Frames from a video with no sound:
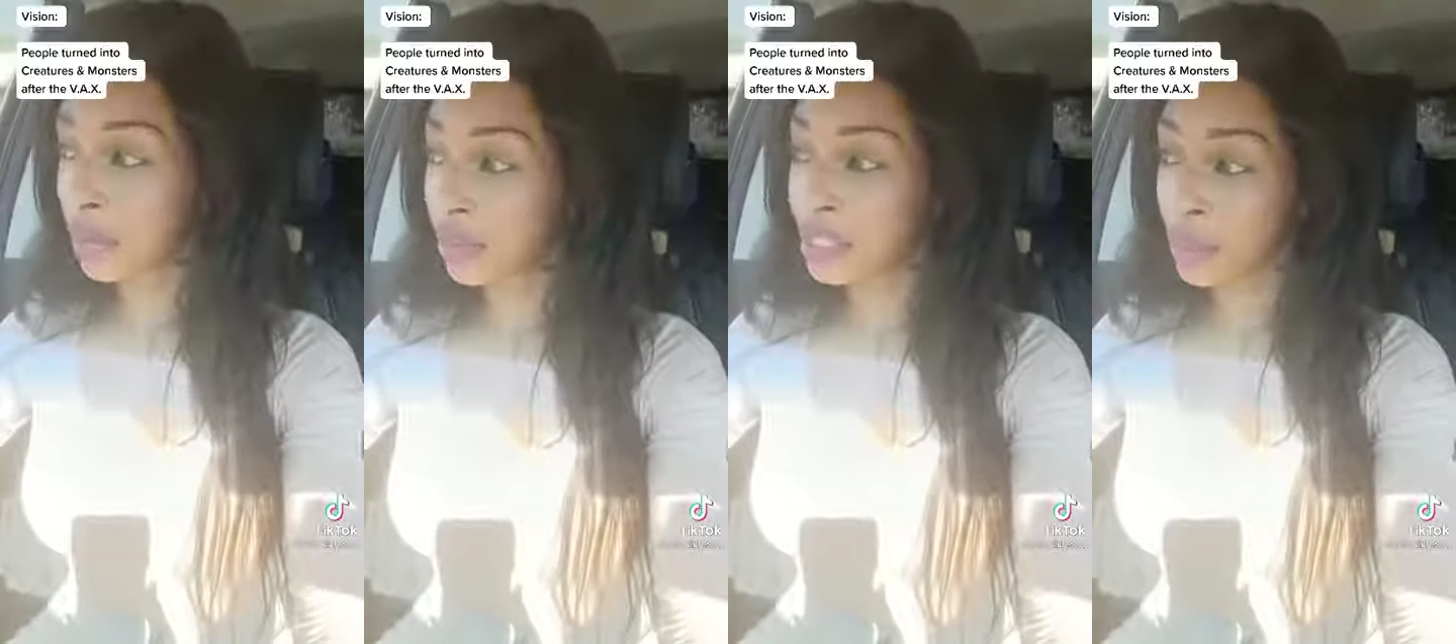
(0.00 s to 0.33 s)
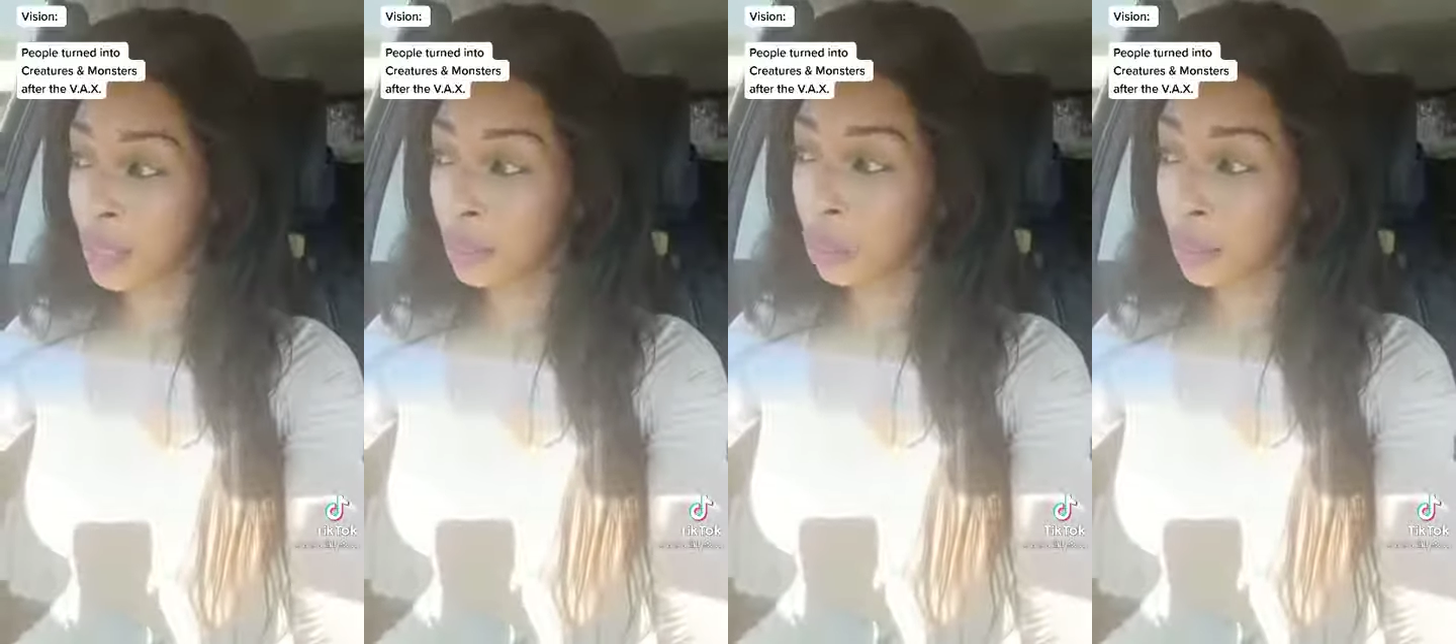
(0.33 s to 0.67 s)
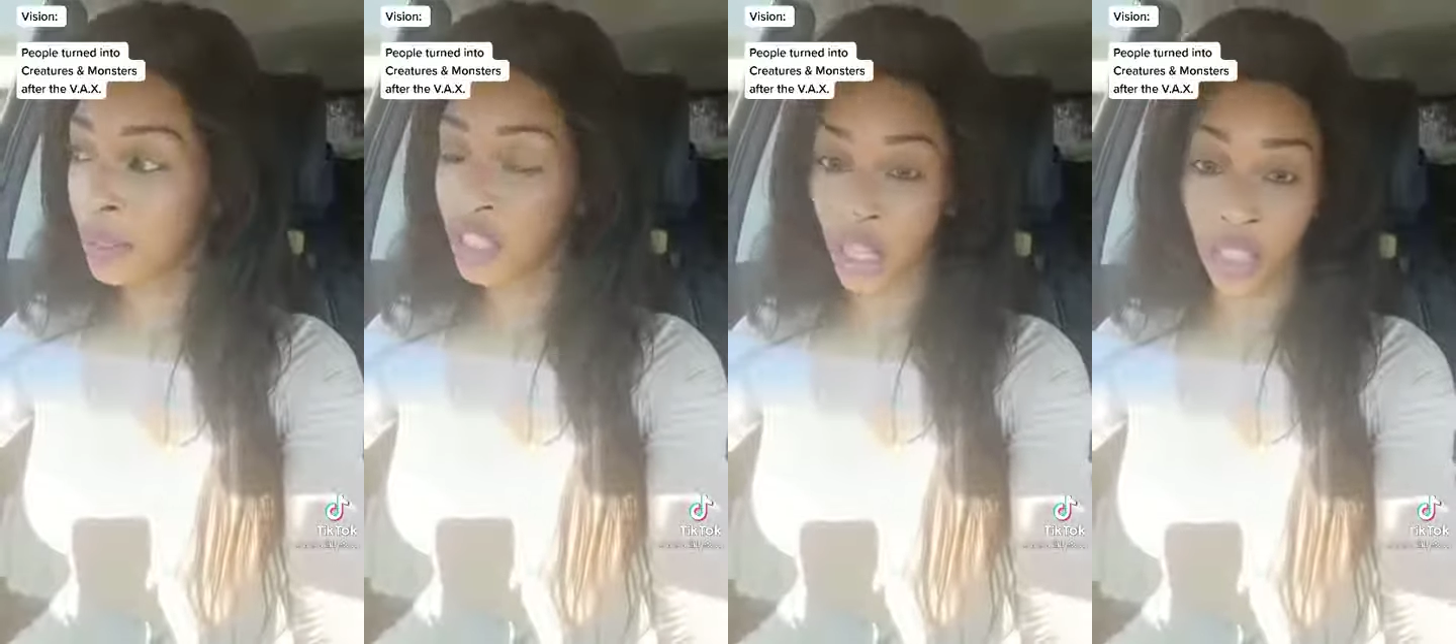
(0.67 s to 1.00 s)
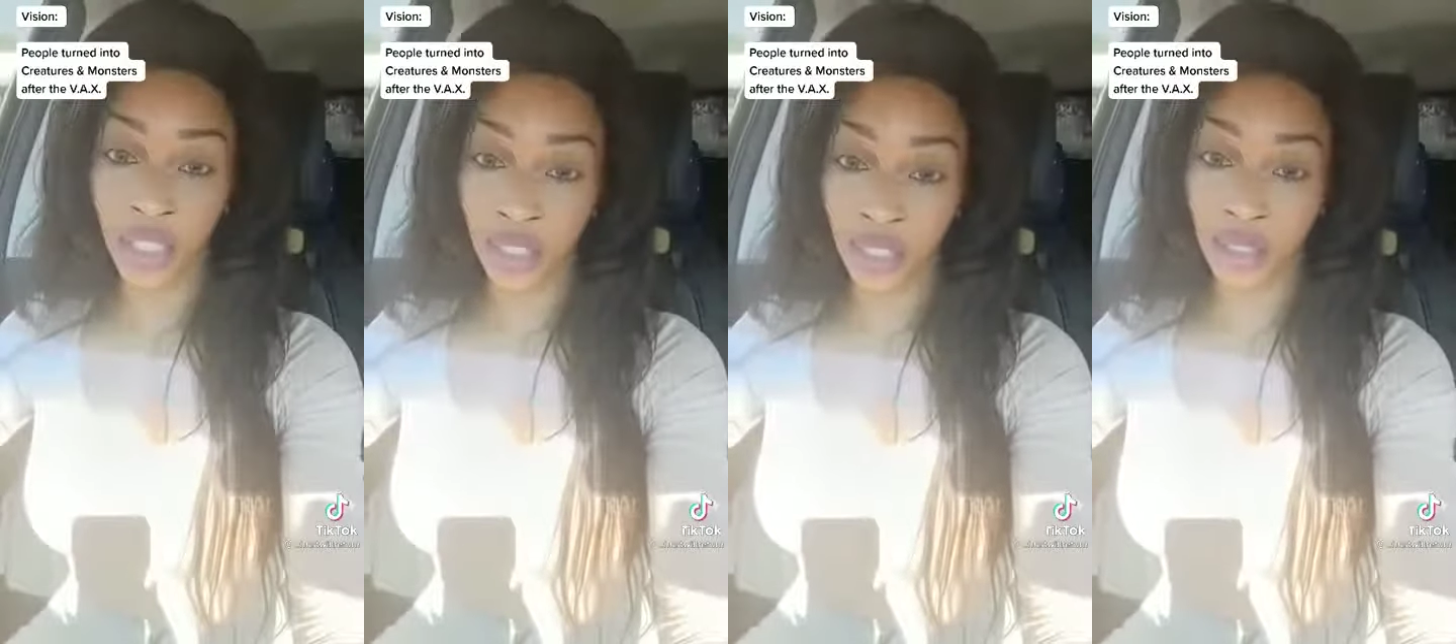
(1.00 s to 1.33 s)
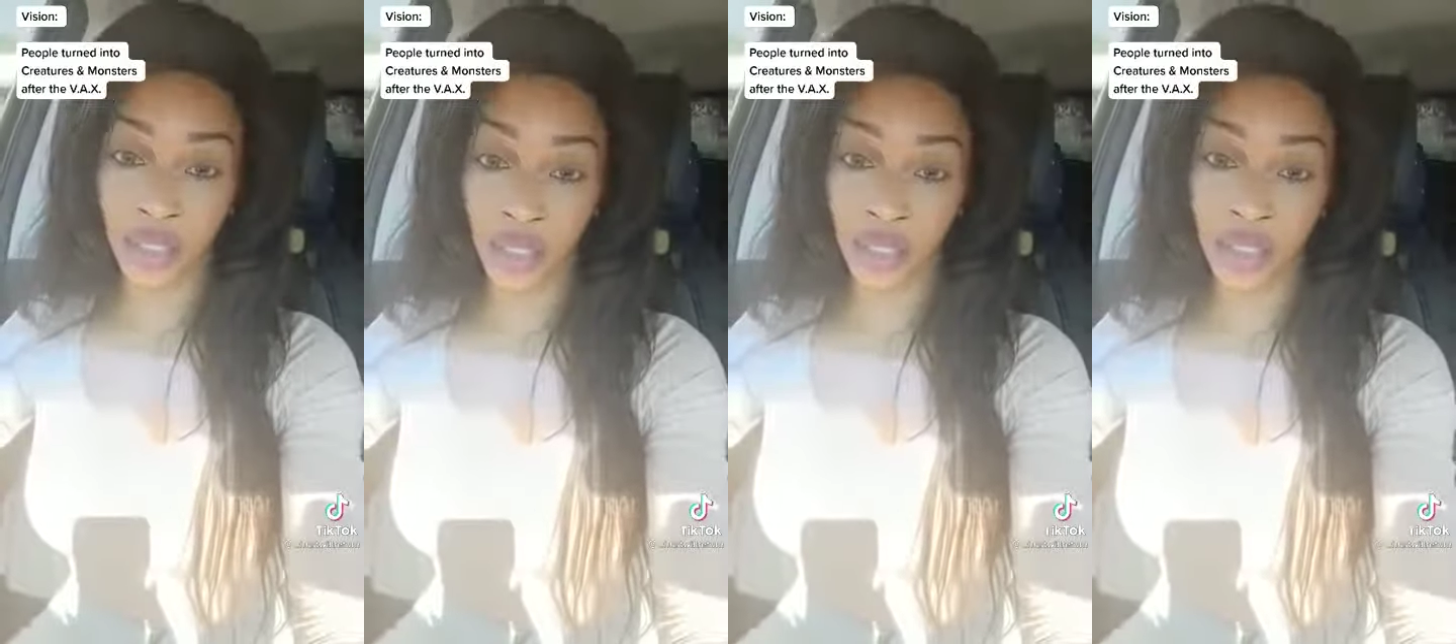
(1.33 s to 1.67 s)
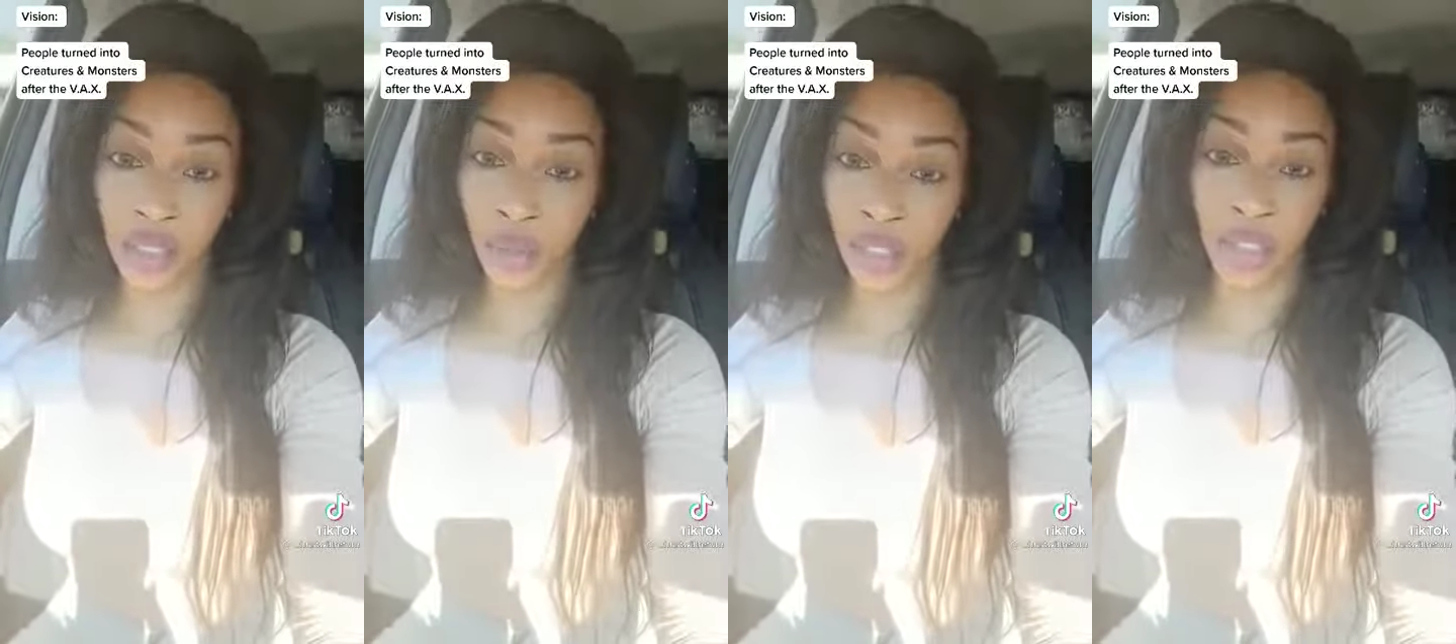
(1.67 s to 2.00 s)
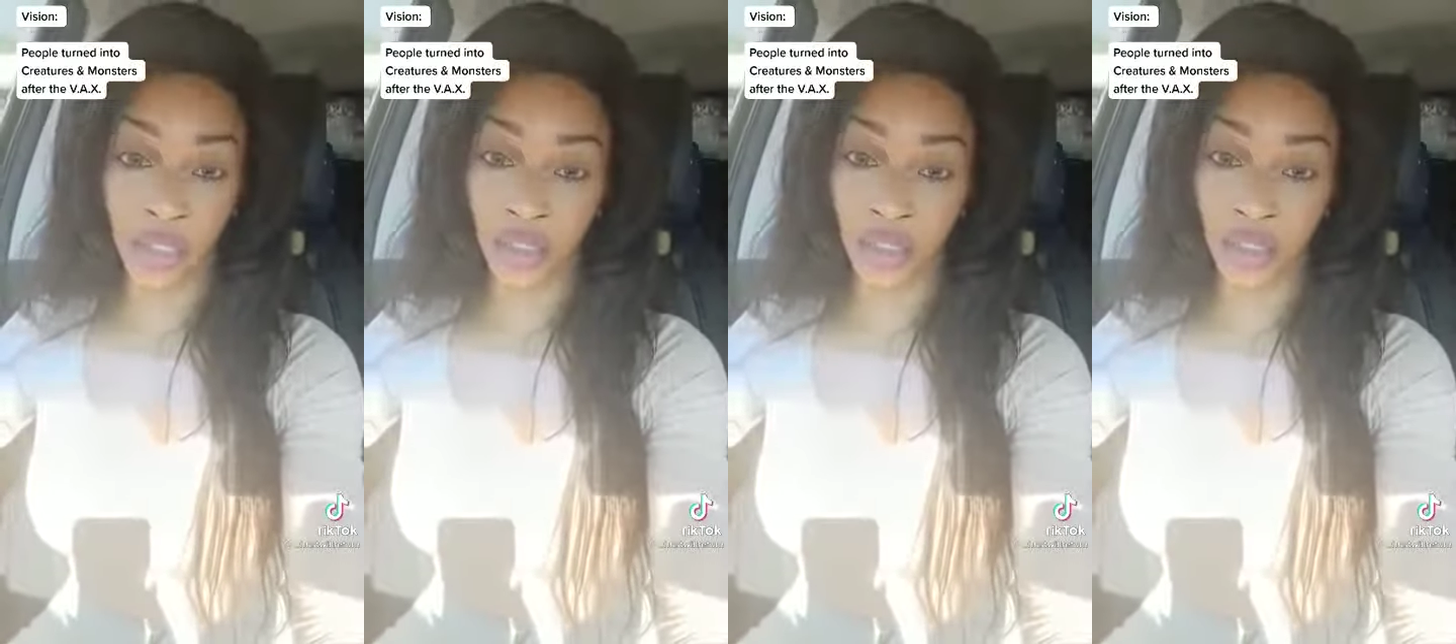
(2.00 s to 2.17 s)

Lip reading: of these people will be changed into this creature